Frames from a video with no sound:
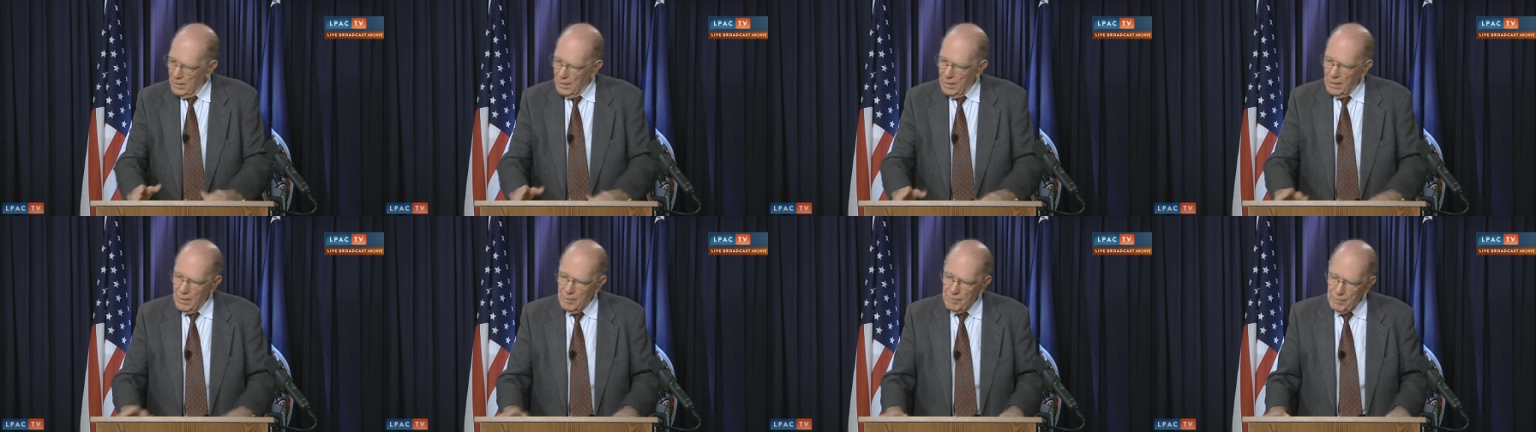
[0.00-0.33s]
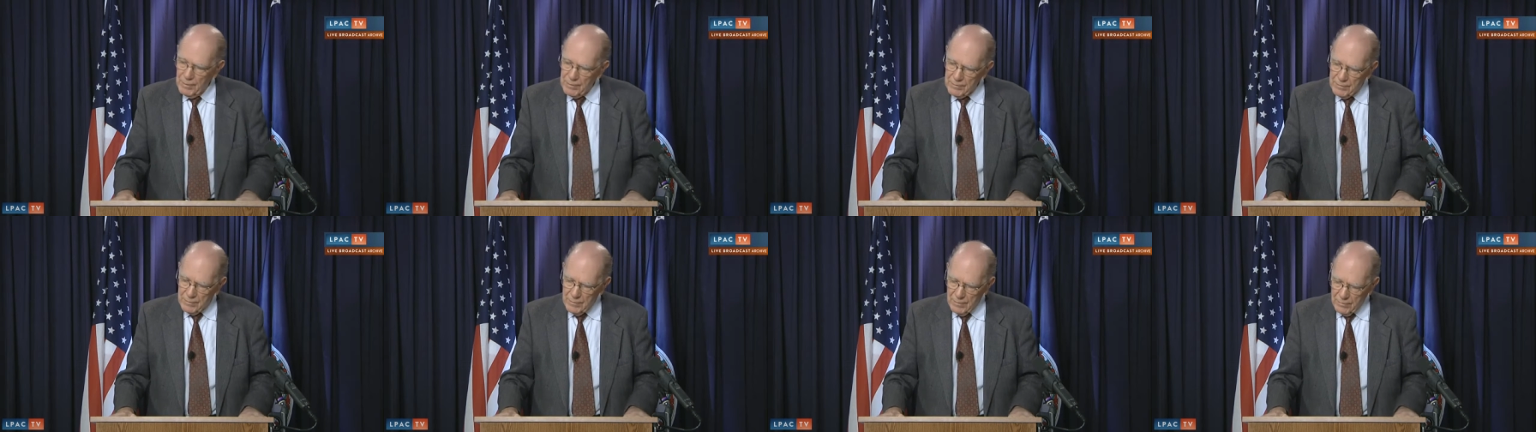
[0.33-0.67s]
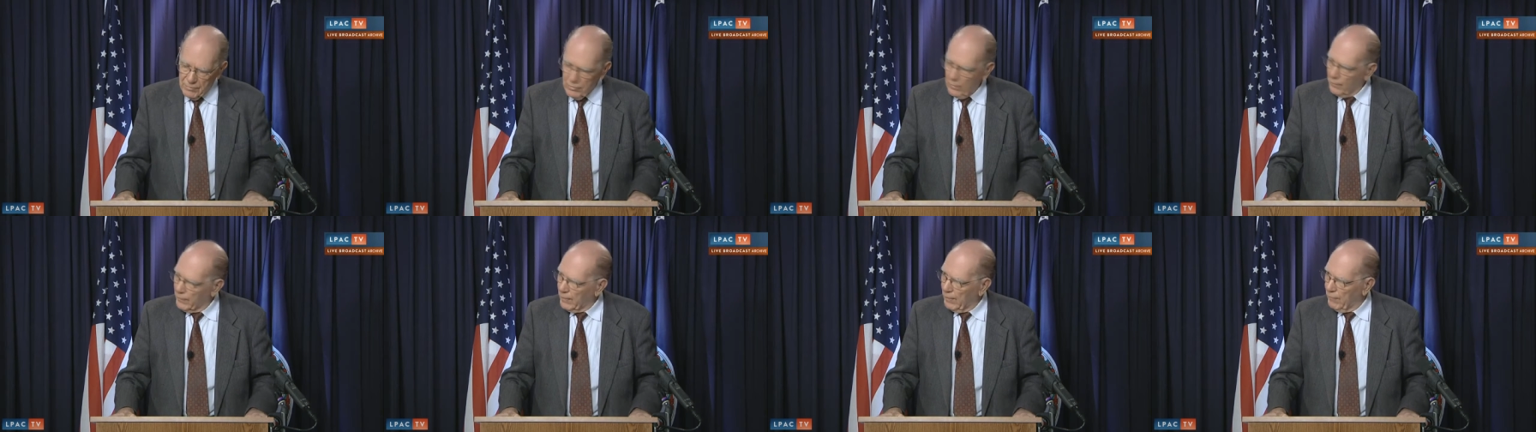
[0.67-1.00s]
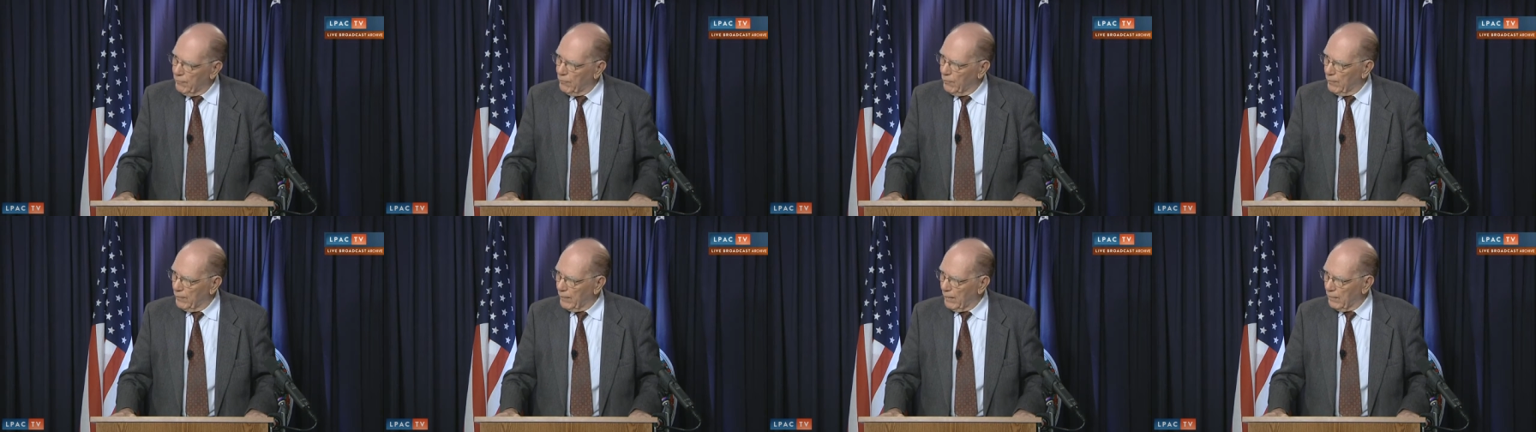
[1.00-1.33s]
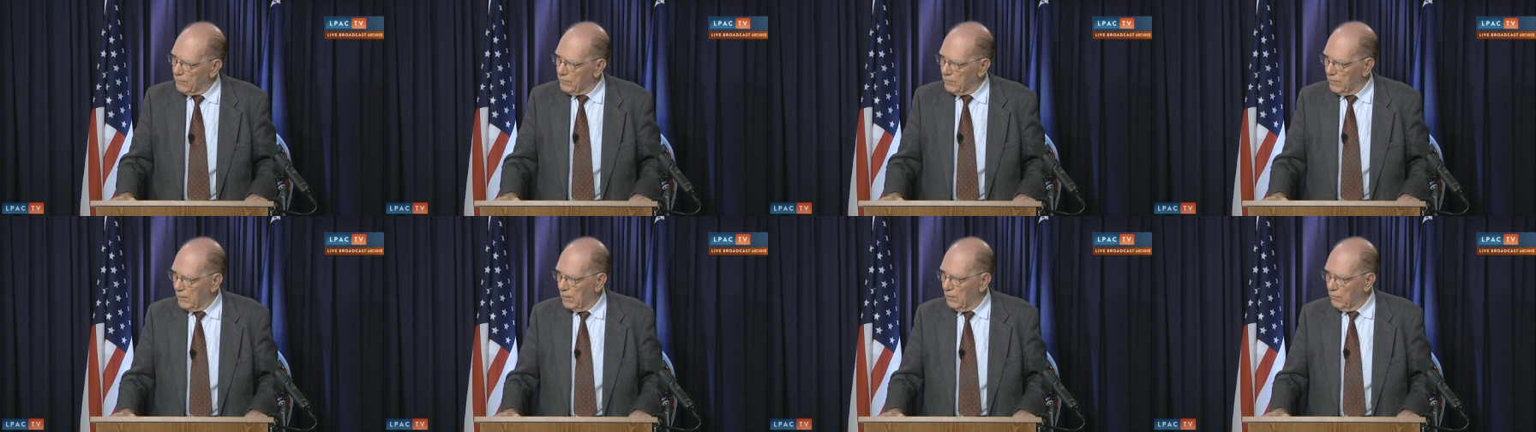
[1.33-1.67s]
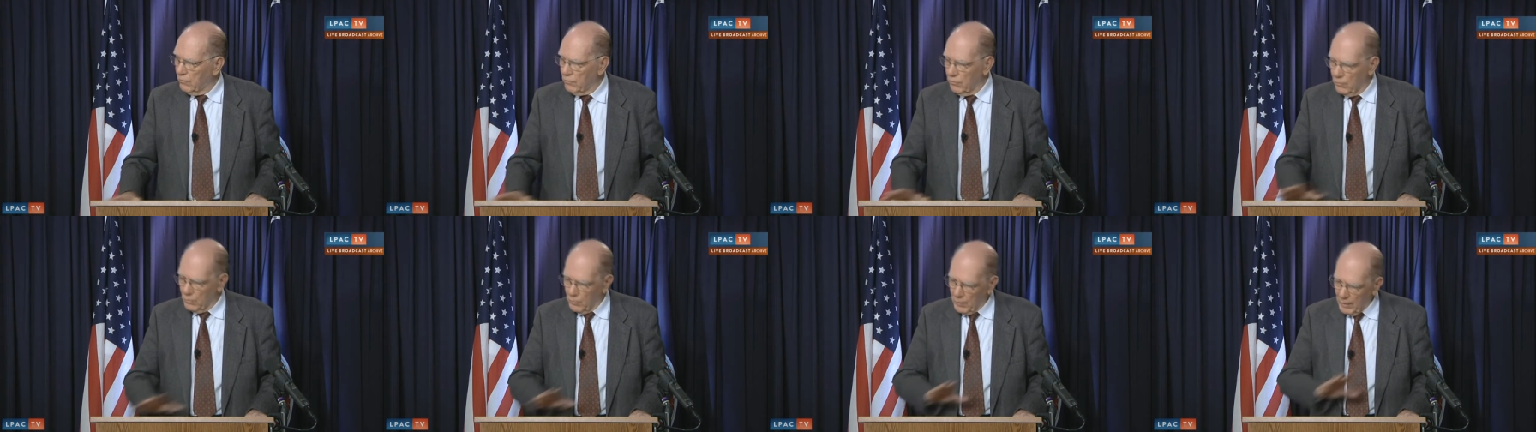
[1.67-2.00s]
But so therefore, that's the
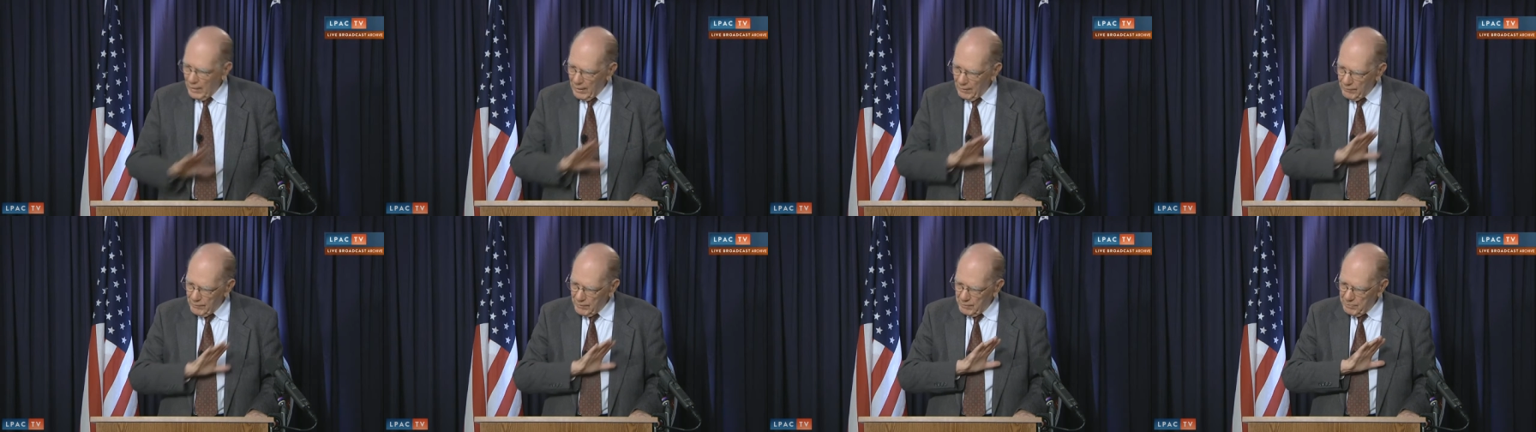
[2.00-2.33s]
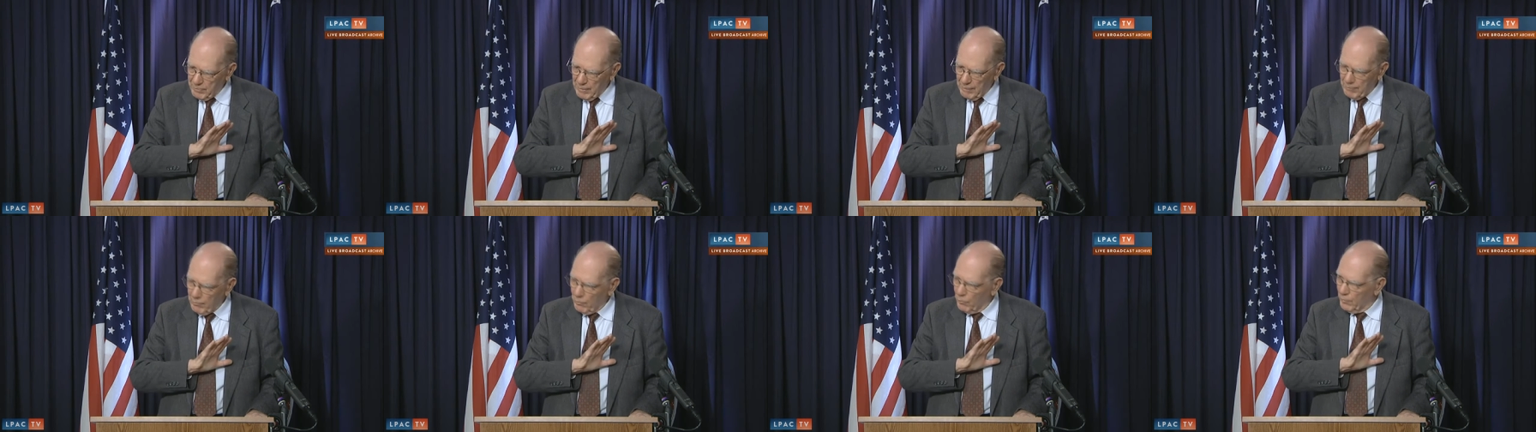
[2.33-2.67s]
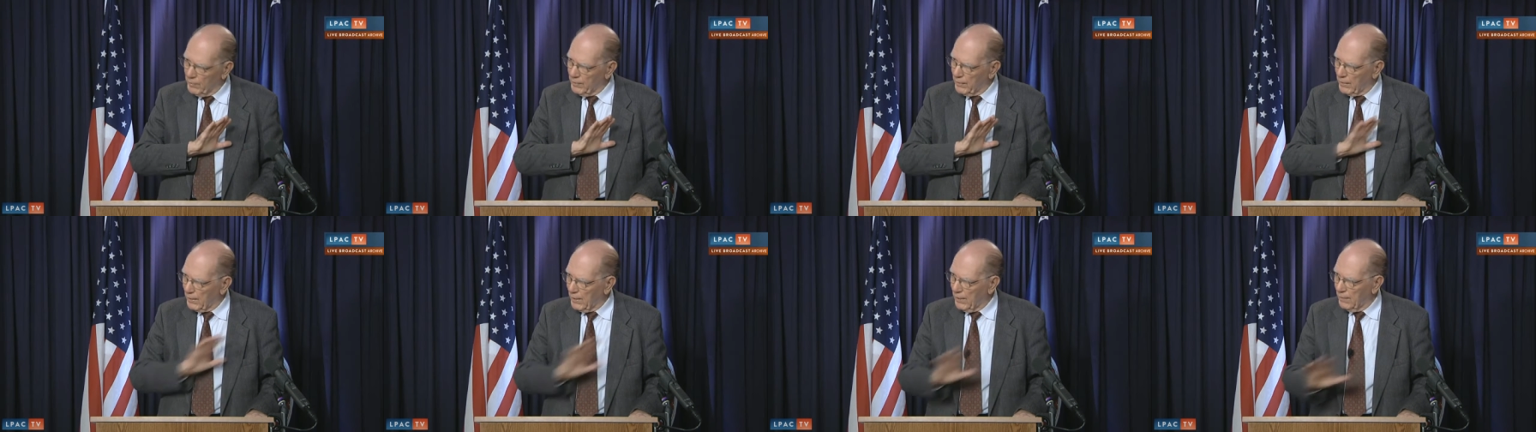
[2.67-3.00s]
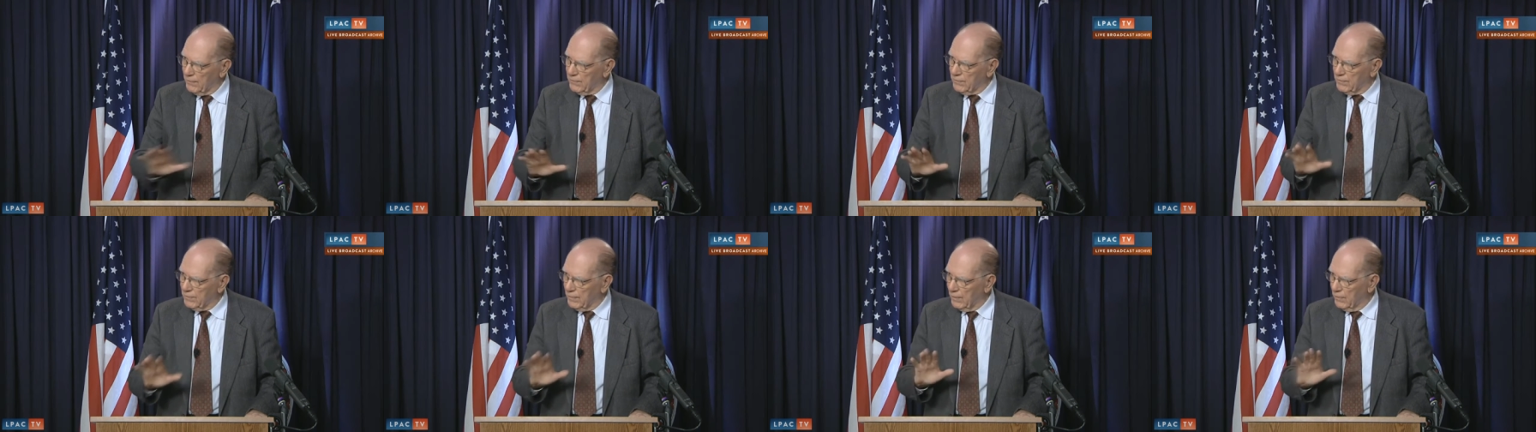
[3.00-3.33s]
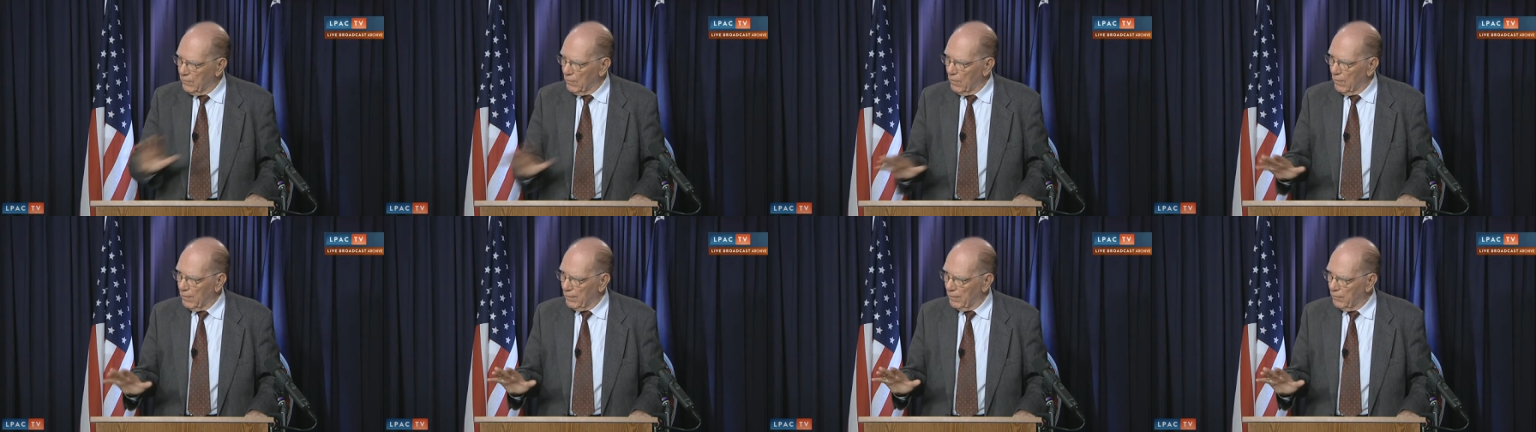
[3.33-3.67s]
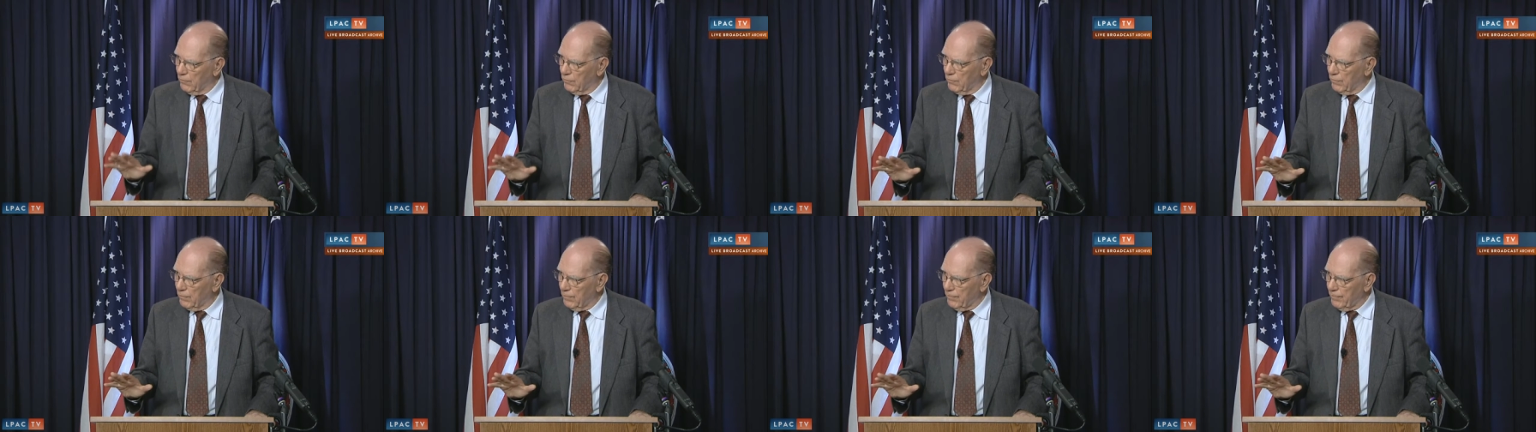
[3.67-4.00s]
issue. We have the people with the guts and
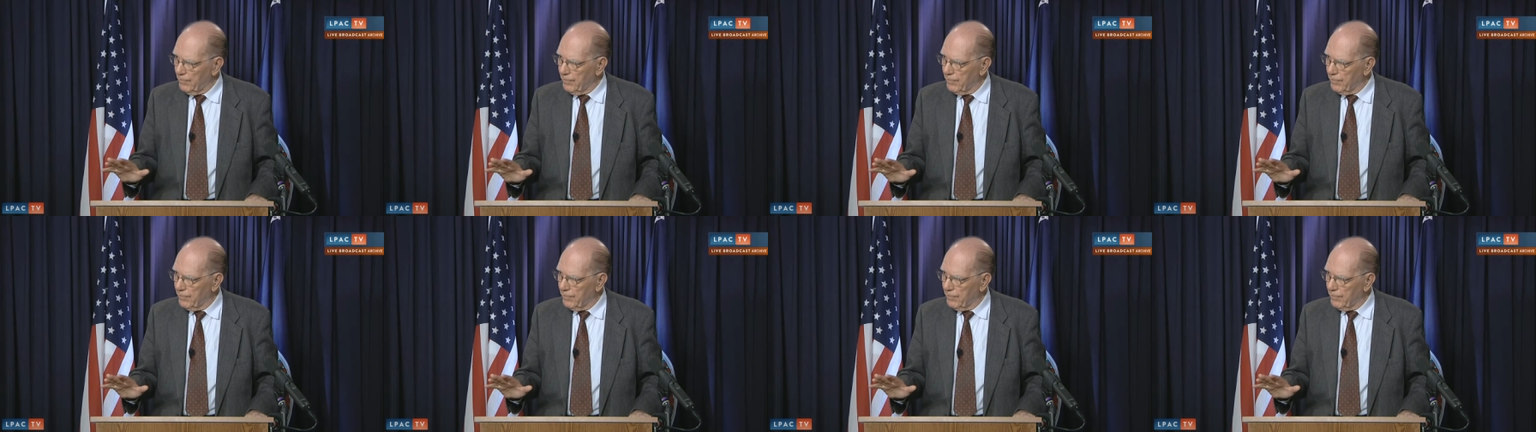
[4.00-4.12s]
knowledge